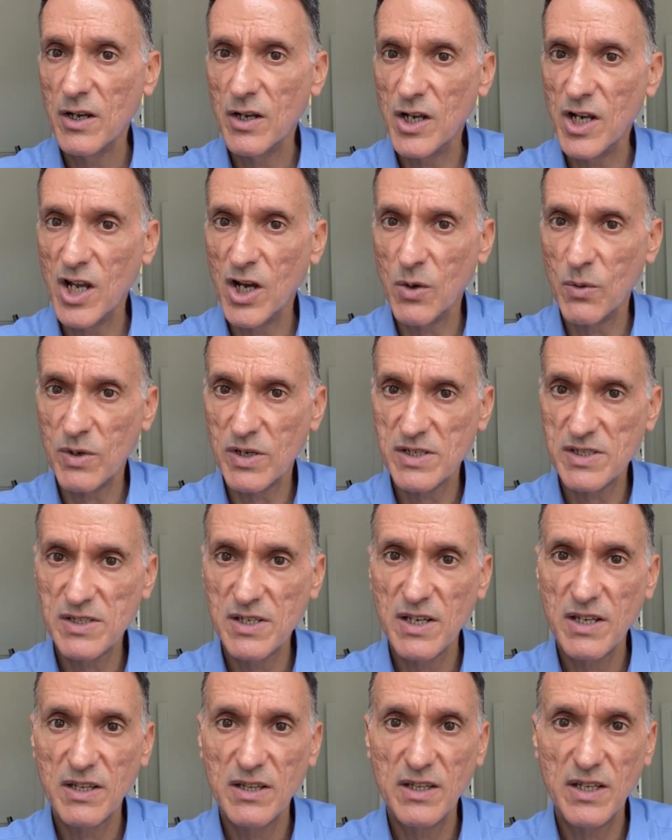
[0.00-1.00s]
lowers
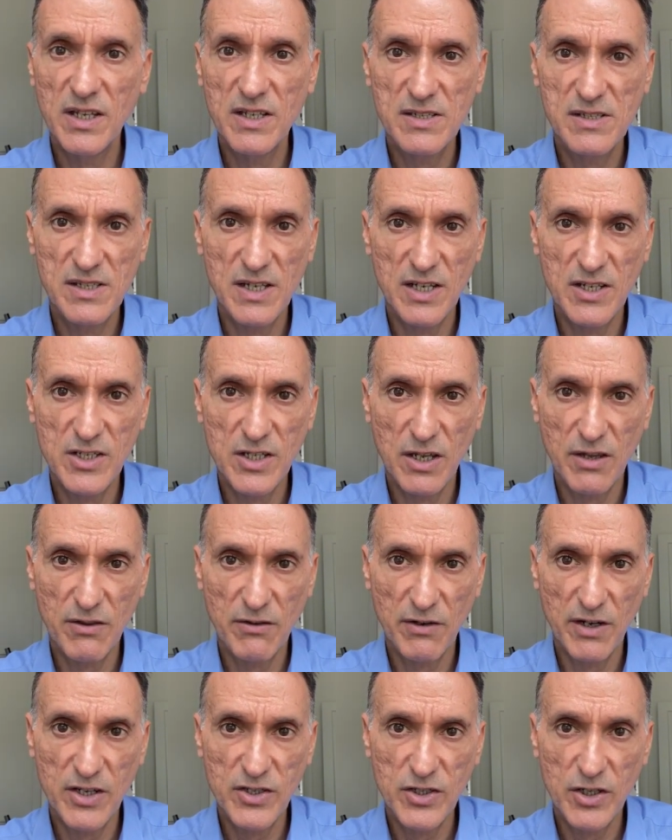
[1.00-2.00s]
the seizure
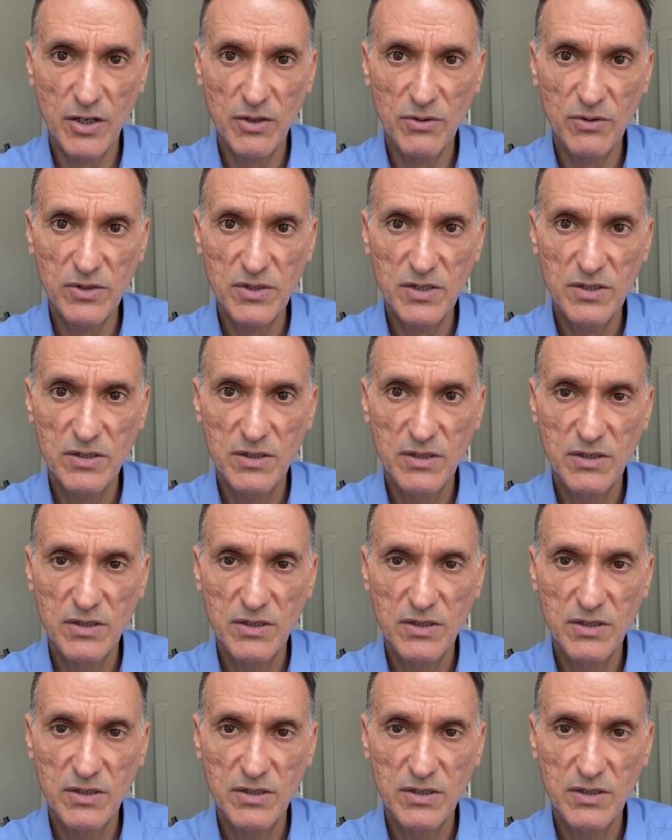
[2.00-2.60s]
threshold,